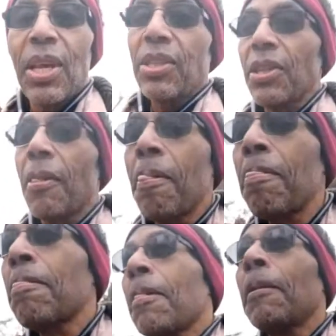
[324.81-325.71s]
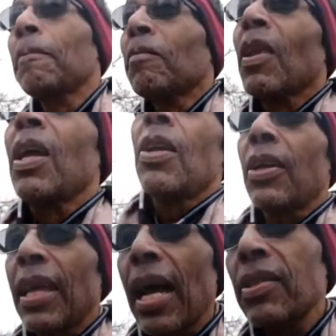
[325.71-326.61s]
session.
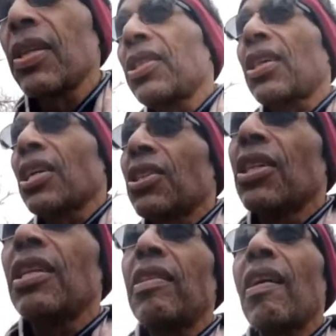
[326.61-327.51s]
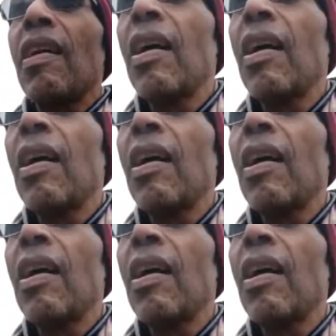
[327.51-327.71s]
Your counseling sessions.